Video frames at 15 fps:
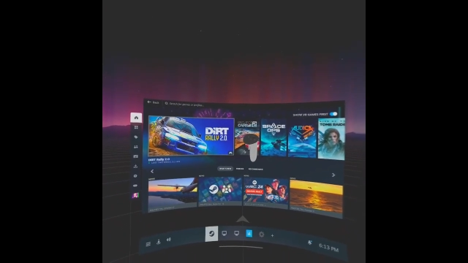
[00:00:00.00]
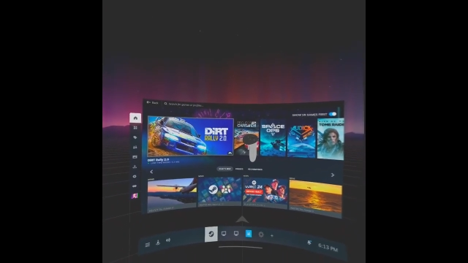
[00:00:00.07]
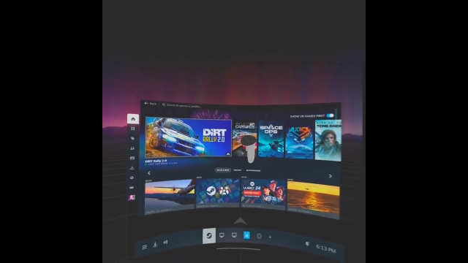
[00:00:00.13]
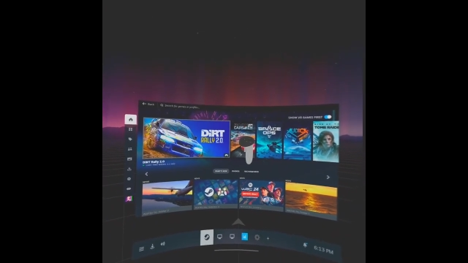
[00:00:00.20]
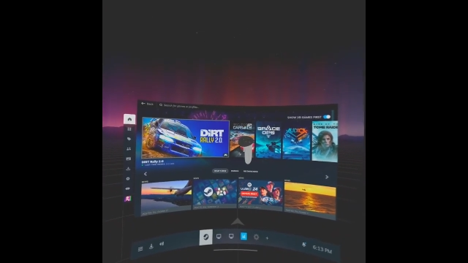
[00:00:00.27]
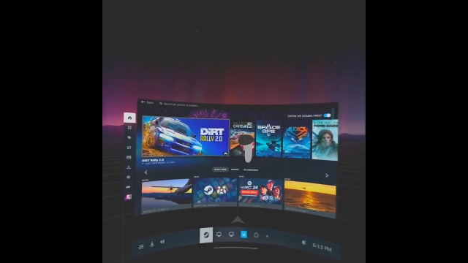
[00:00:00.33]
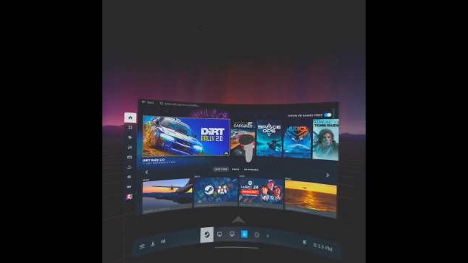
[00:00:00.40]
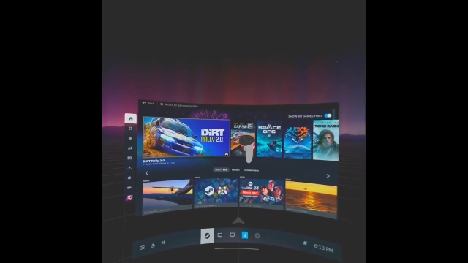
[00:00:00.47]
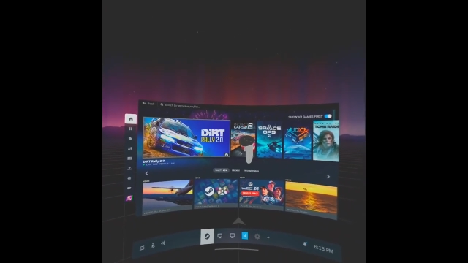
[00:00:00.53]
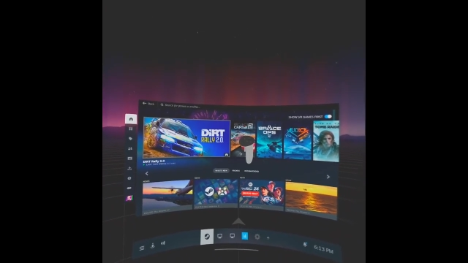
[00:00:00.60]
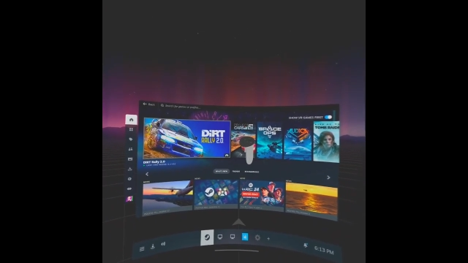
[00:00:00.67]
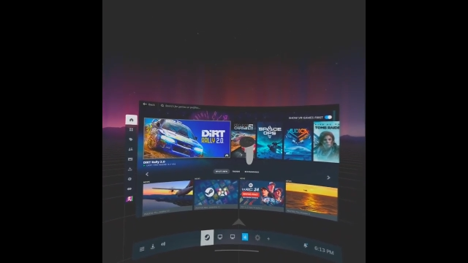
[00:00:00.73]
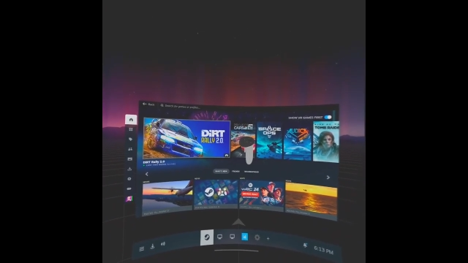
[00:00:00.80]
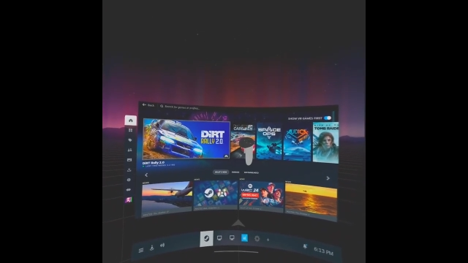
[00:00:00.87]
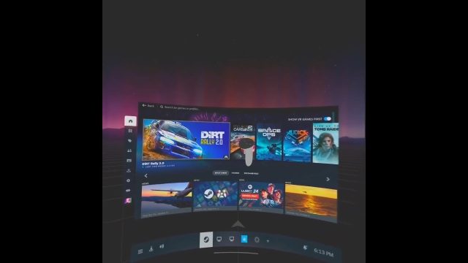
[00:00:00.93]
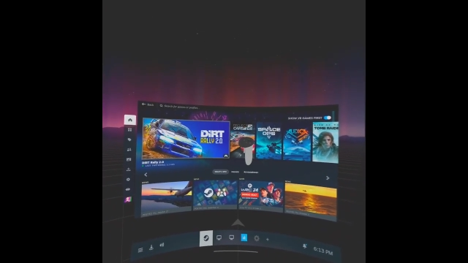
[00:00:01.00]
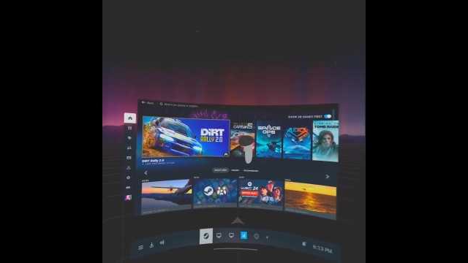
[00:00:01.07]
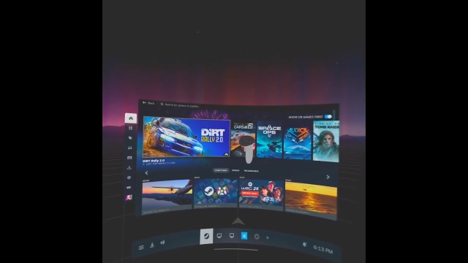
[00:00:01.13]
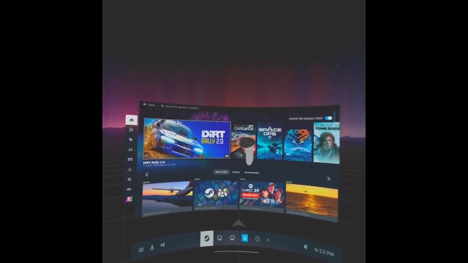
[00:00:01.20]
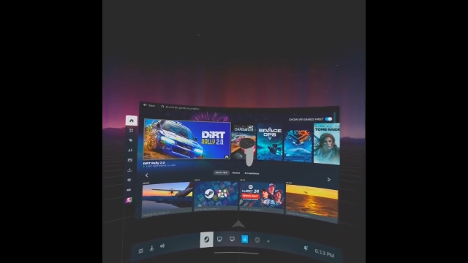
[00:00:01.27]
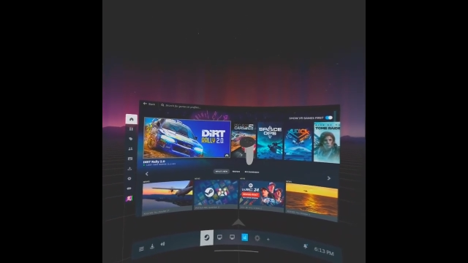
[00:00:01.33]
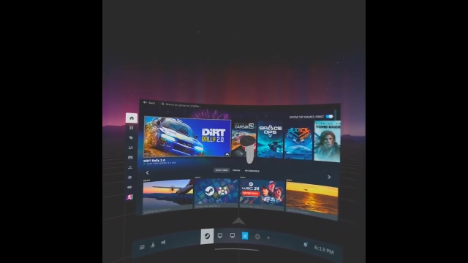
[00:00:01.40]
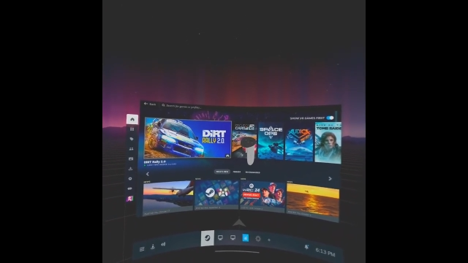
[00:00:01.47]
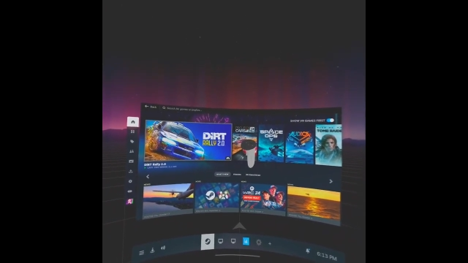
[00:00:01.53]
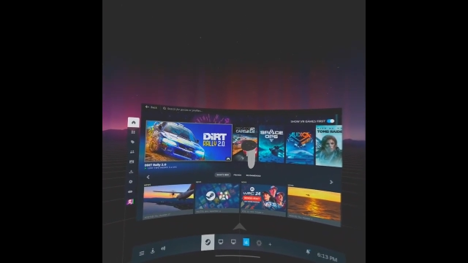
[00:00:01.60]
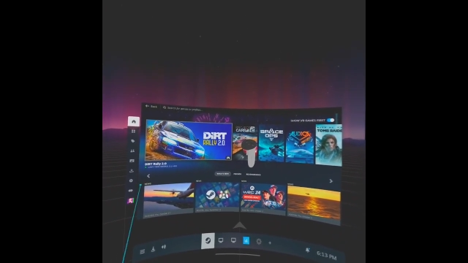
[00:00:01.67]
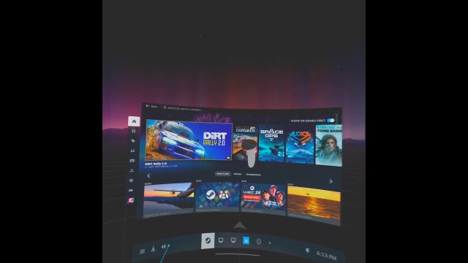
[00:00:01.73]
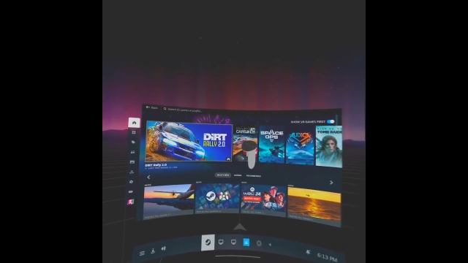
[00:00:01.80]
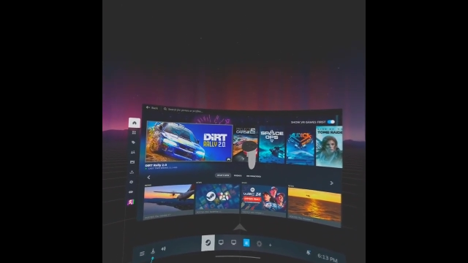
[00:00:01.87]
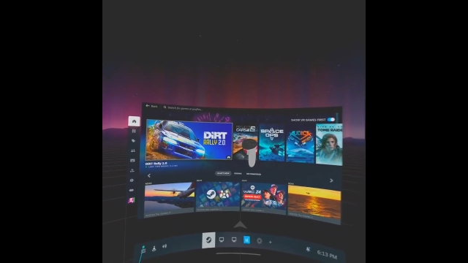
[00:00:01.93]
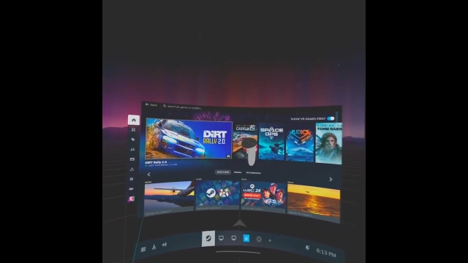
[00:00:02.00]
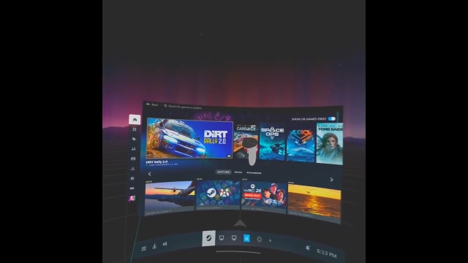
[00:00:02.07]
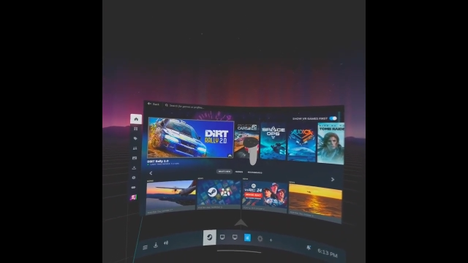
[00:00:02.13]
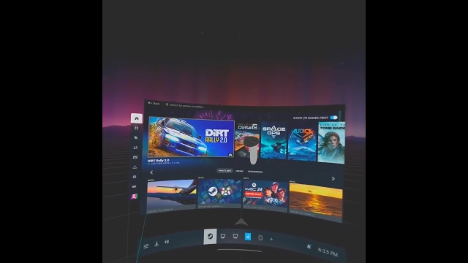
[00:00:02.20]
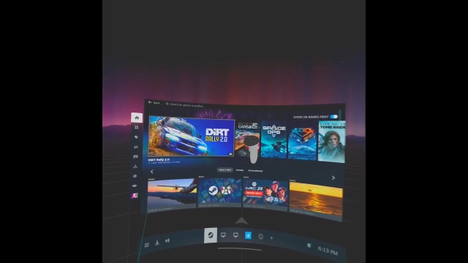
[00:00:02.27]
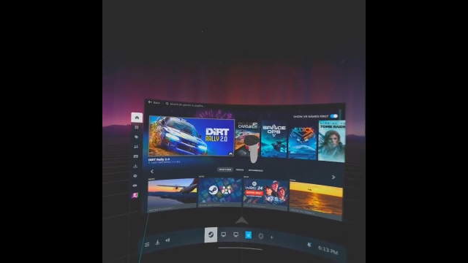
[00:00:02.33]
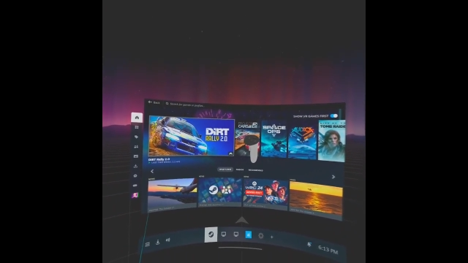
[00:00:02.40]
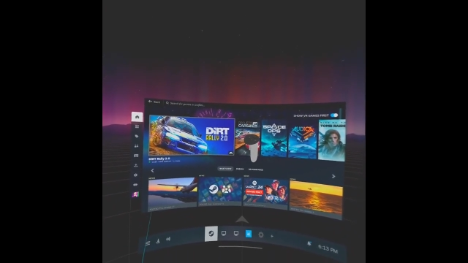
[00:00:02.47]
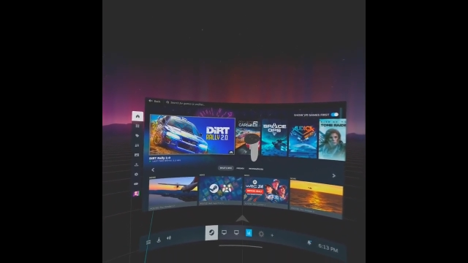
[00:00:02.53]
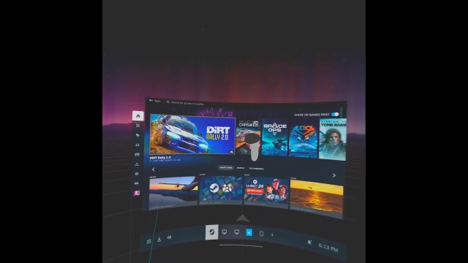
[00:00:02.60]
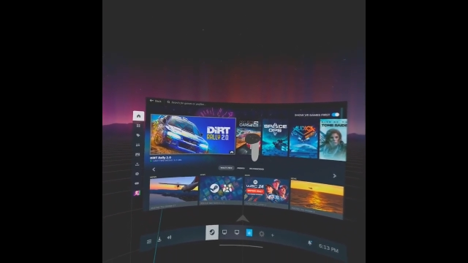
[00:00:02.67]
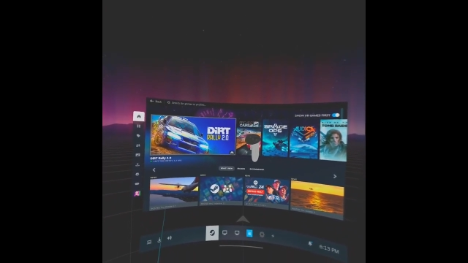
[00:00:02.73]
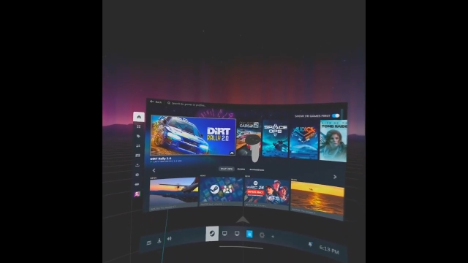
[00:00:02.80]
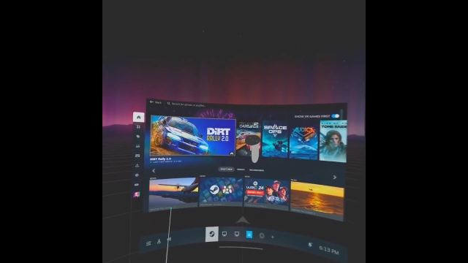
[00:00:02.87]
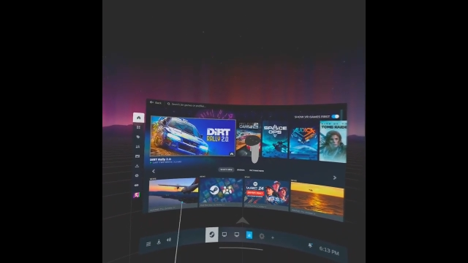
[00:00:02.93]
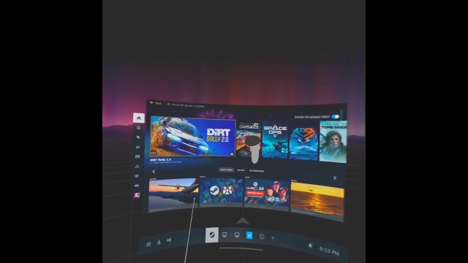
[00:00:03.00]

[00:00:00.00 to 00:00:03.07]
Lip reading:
No face is visible, so there are no lips to read.